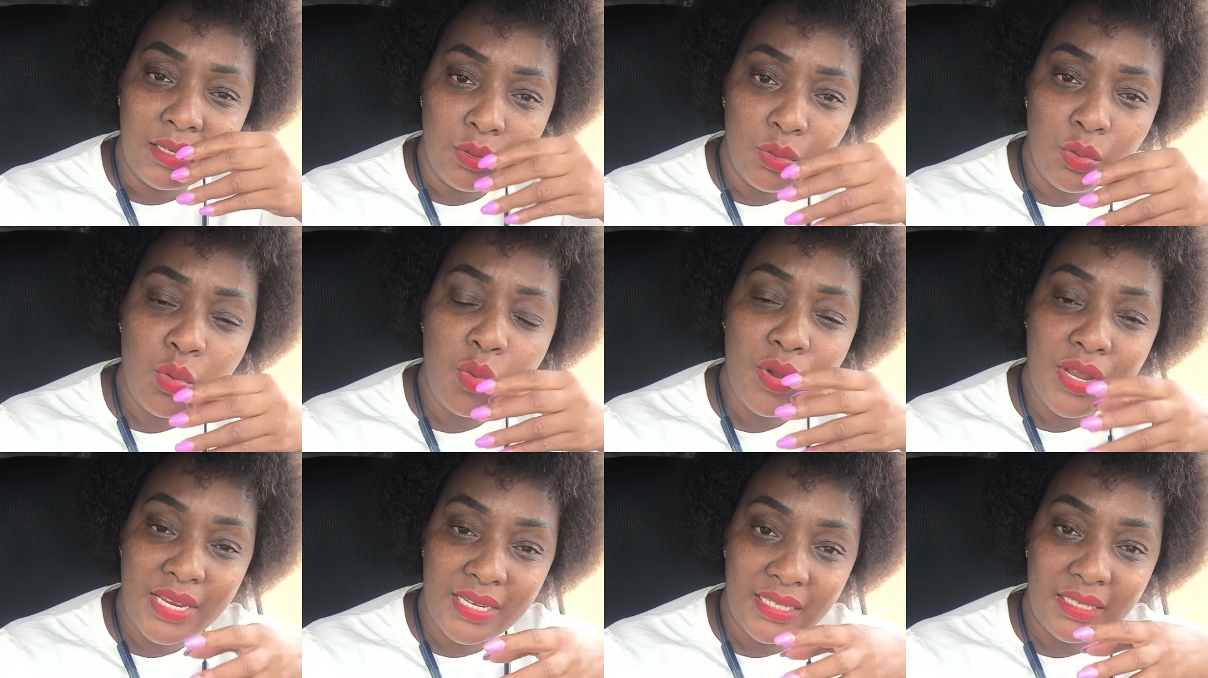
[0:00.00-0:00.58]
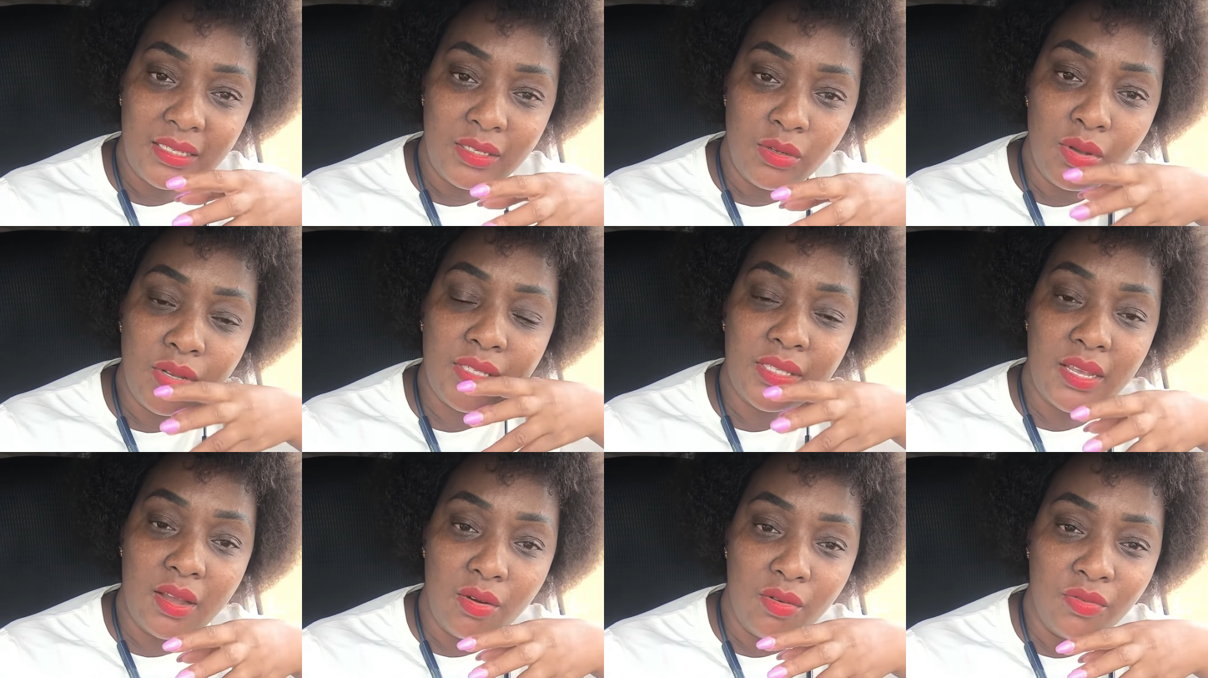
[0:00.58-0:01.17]
do it
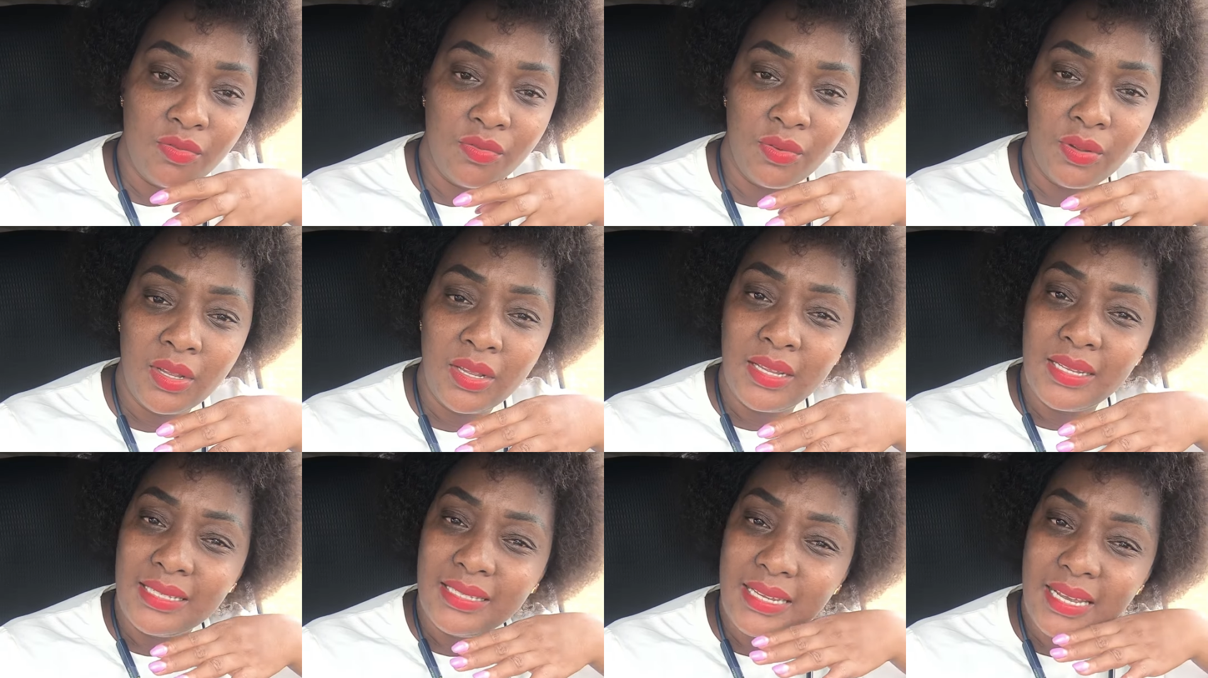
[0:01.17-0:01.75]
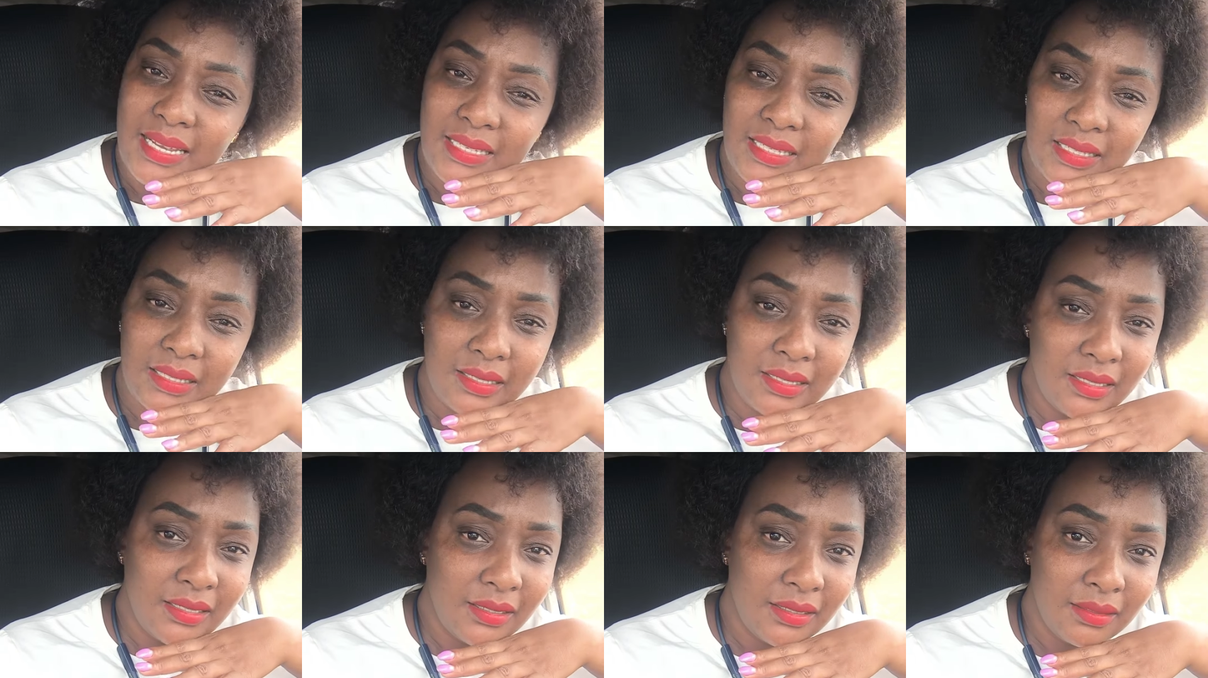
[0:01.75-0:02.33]
yourself,
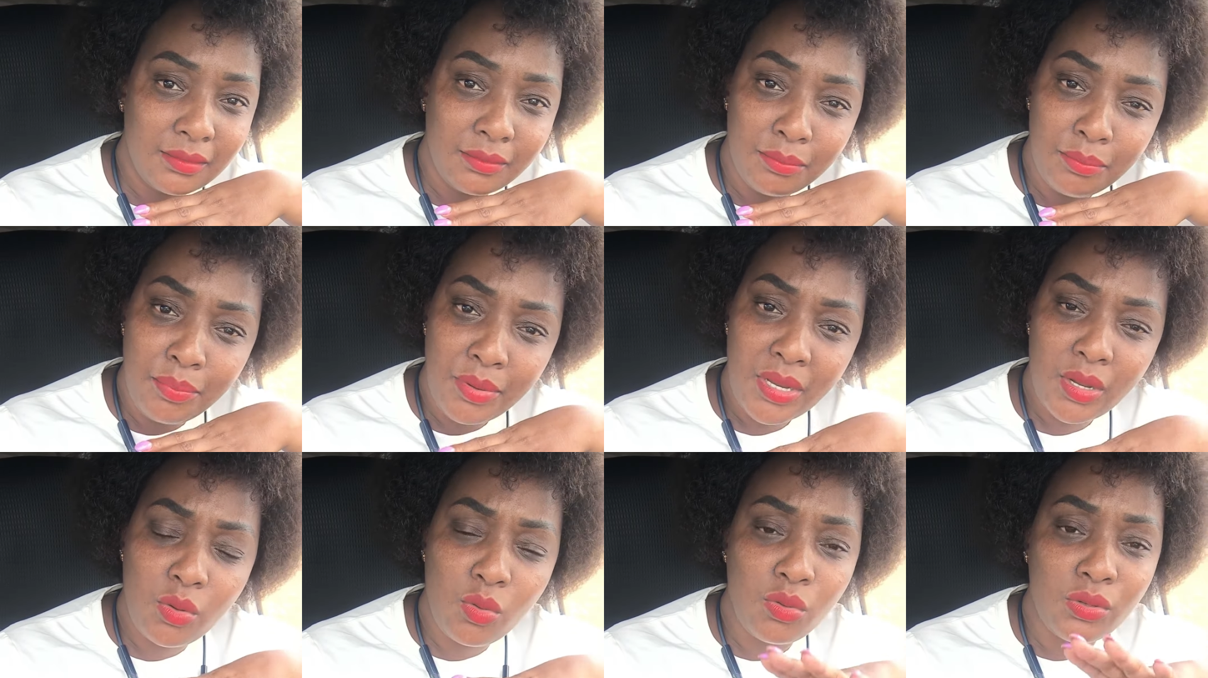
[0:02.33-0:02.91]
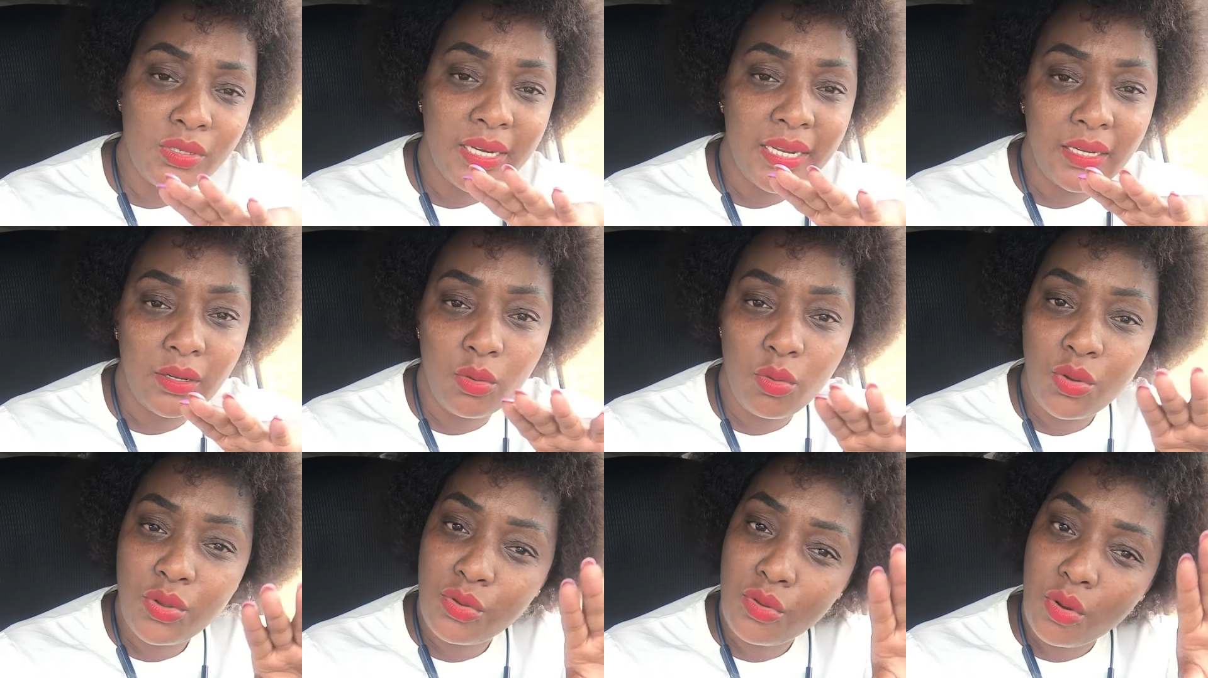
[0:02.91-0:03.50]
just be good
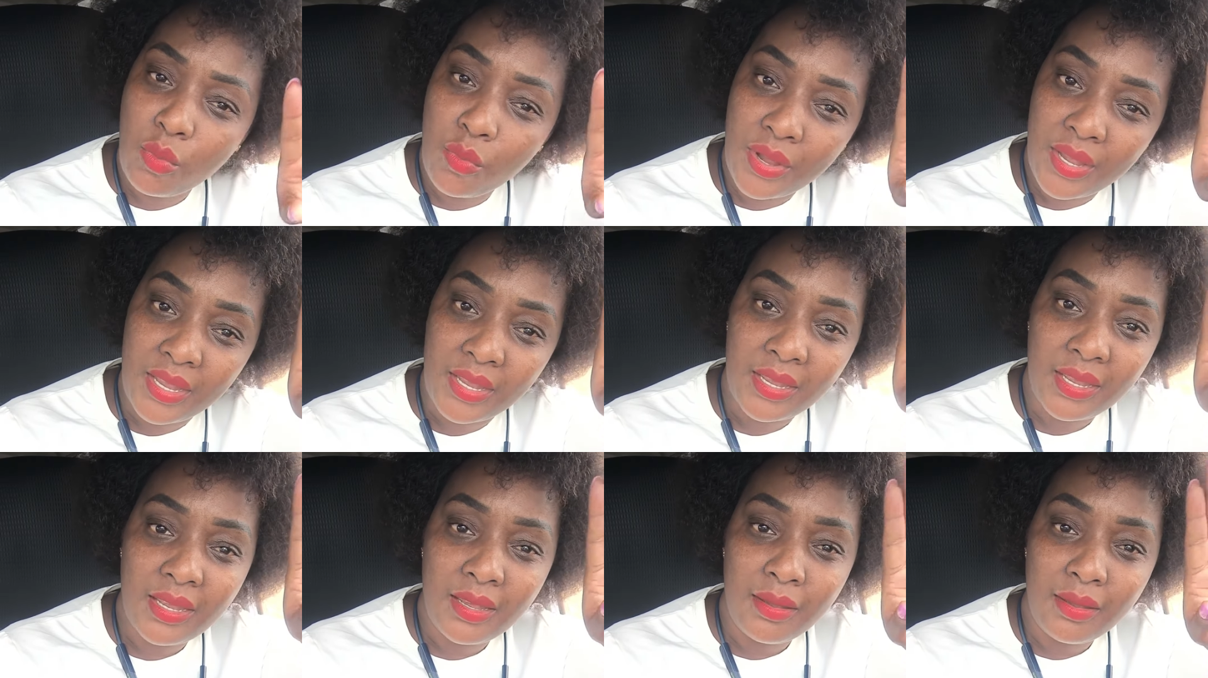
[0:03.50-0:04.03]
and go your way.